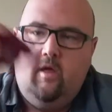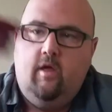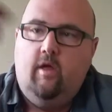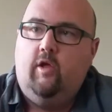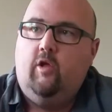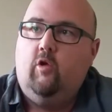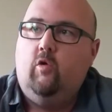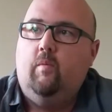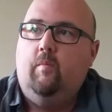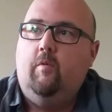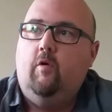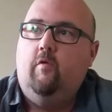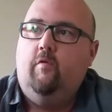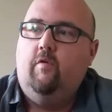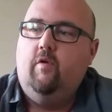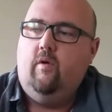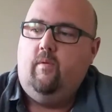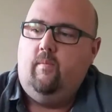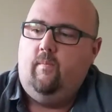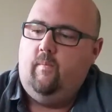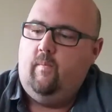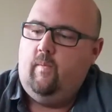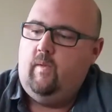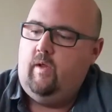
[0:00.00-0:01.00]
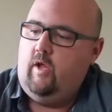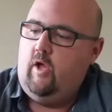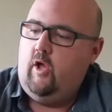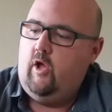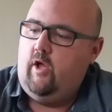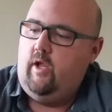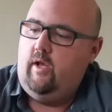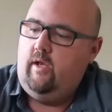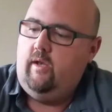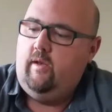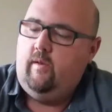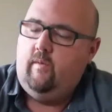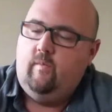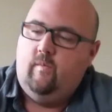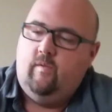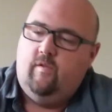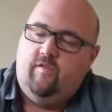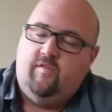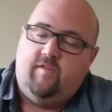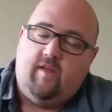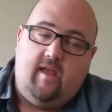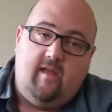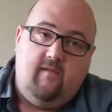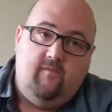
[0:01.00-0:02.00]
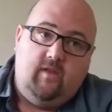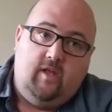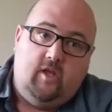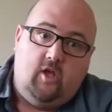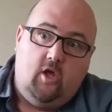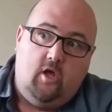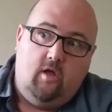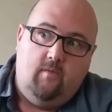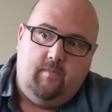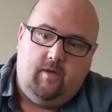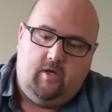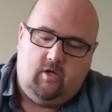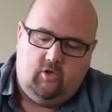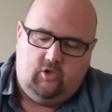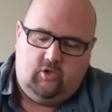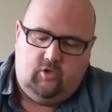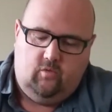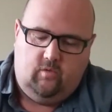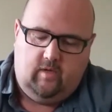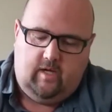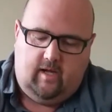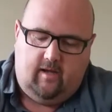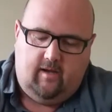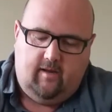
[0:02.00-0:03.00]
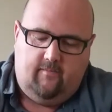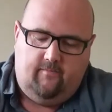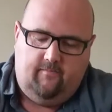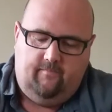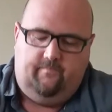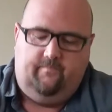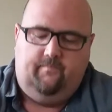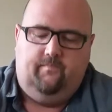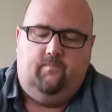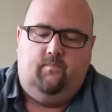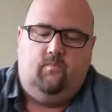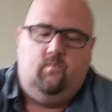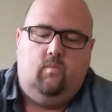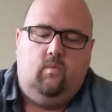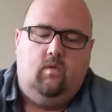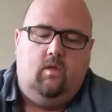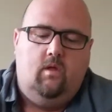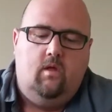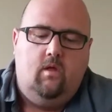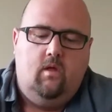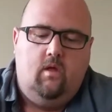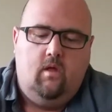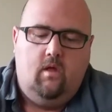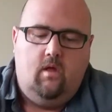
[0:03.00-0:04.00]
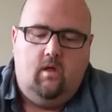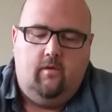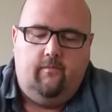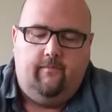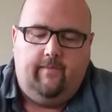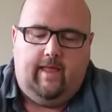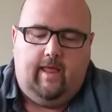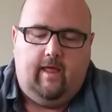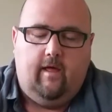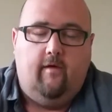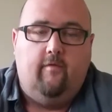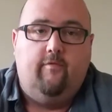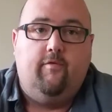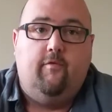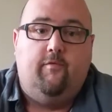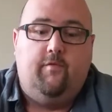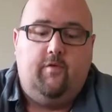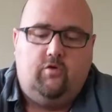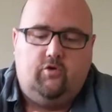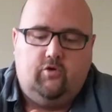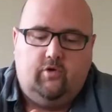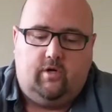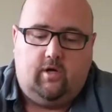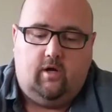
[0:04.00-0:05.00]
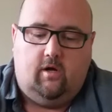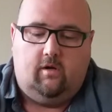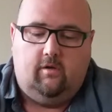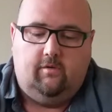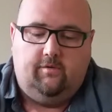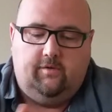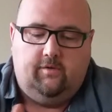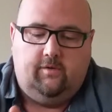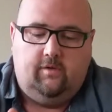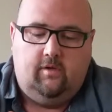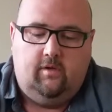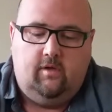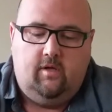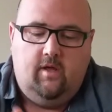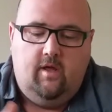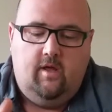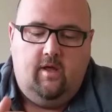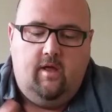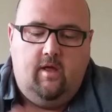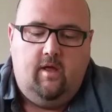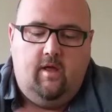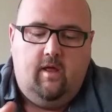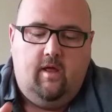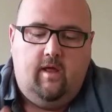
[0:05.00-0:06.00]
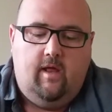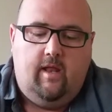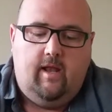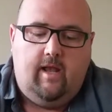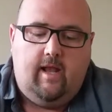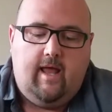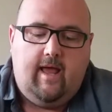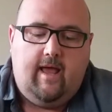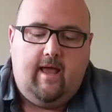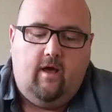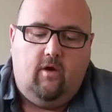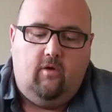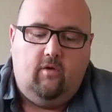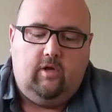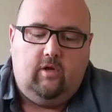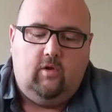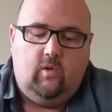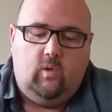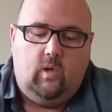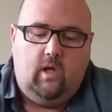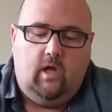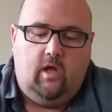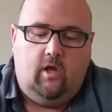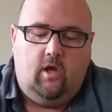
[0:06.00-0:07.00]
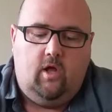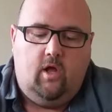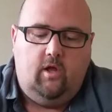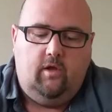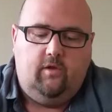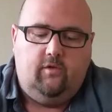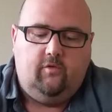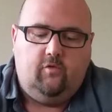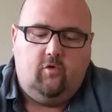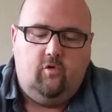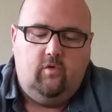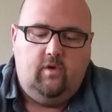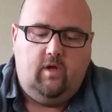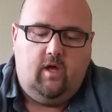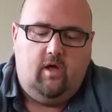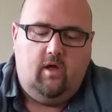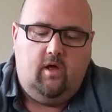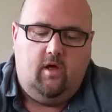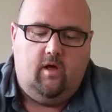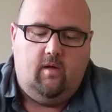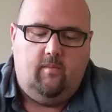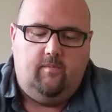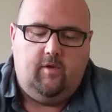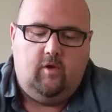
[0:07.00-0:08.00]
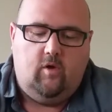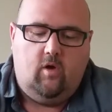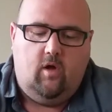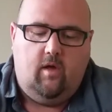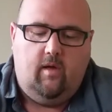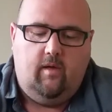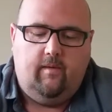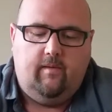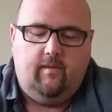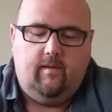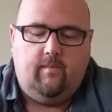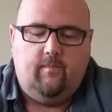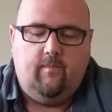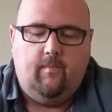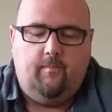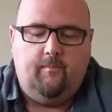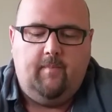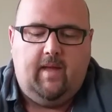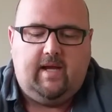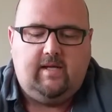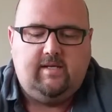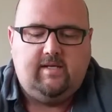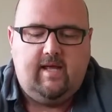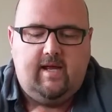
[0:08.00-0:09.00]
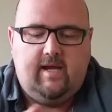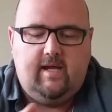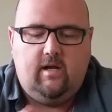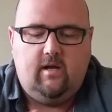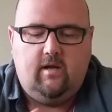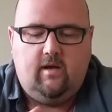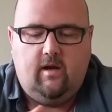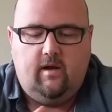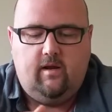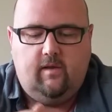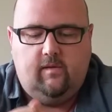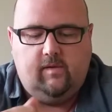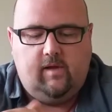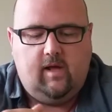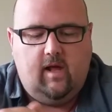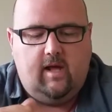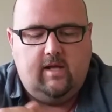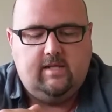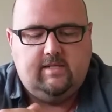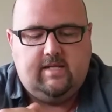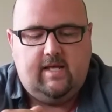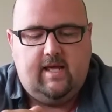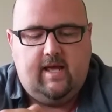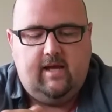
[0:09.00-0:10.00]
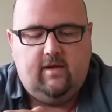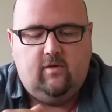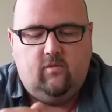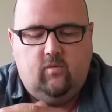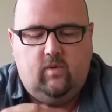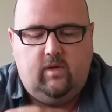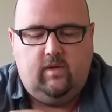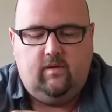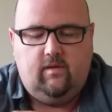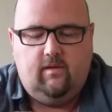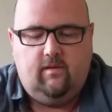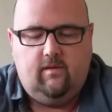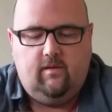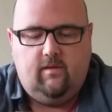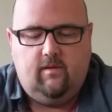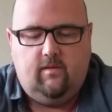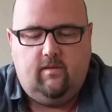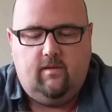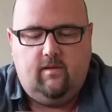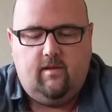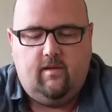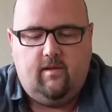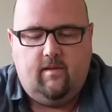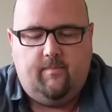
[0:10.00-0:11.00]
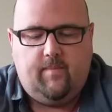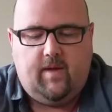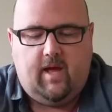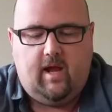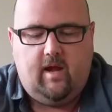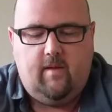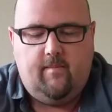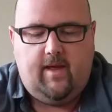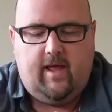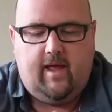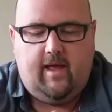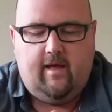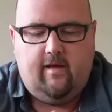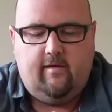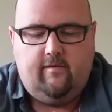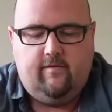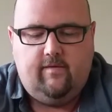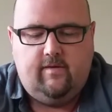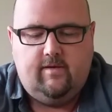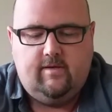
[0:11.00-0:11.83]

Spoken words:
You remove your gun, save the gun because you'll need it for future calls. Now you unscrew the hub. You maintain contact with the bottom half,